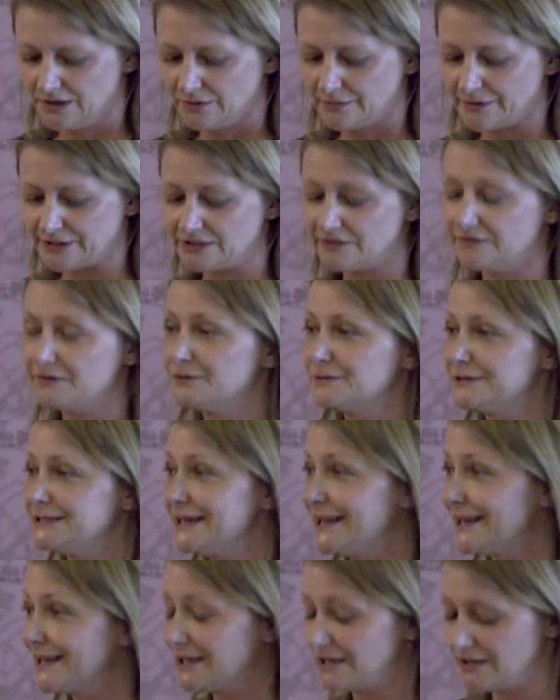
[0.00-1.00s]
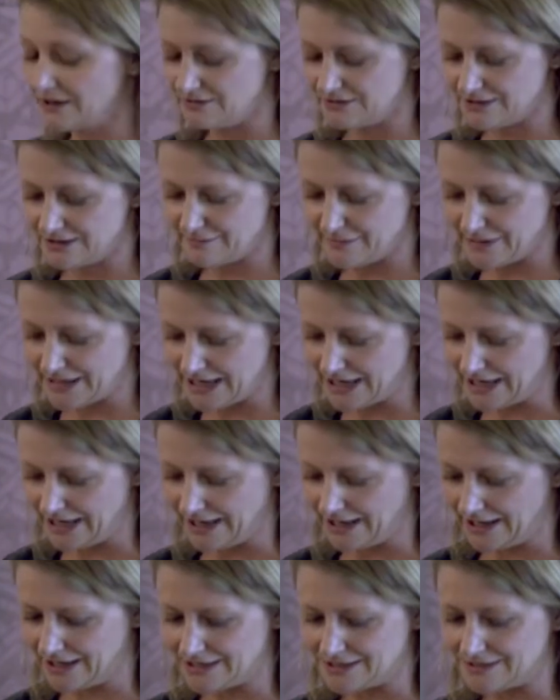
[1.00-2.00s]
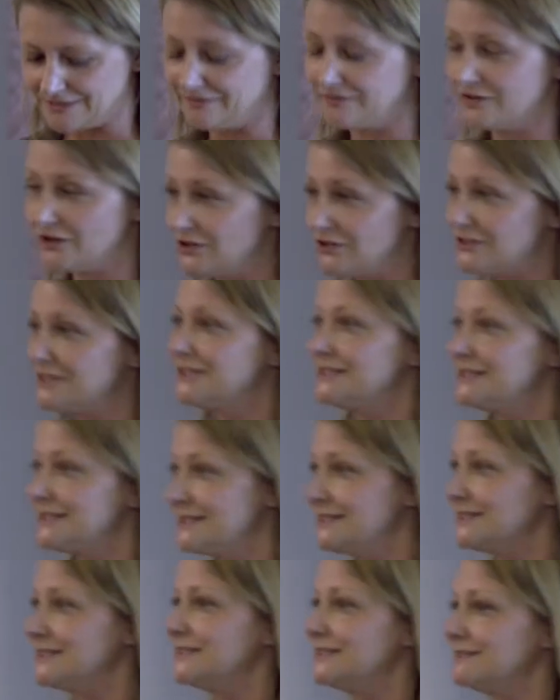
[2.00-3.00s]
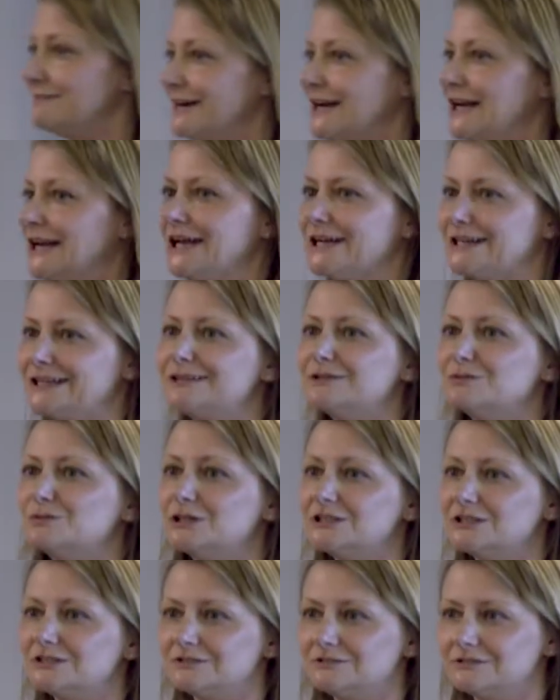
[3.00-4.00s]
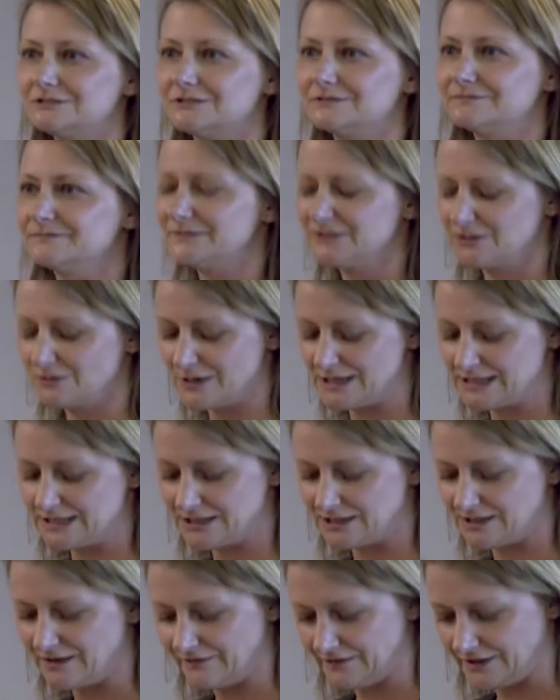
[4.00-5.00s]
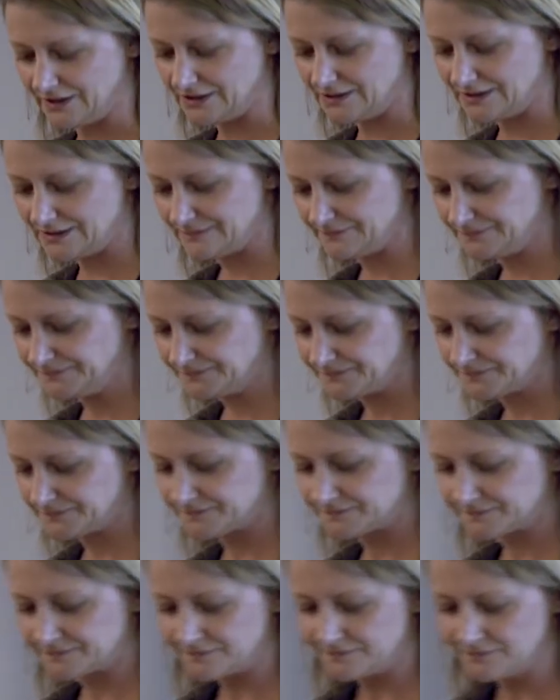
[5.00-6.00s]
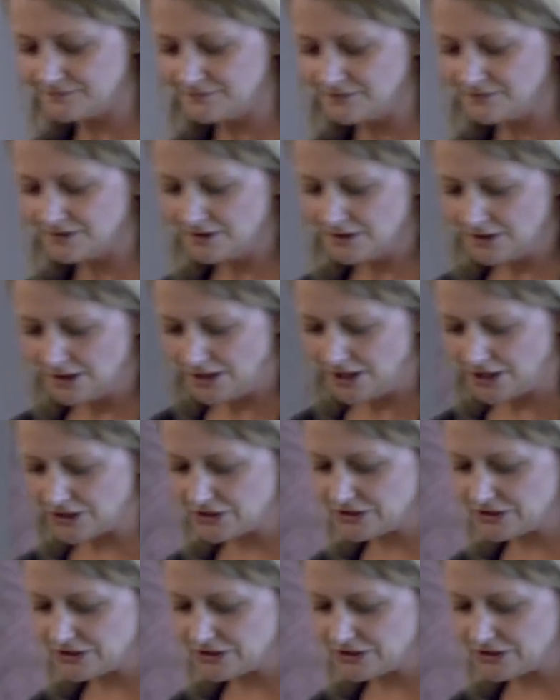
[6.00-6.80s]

which, if you were taking note at the beginning, is the first intercity rail line in the world. It's quite significant. And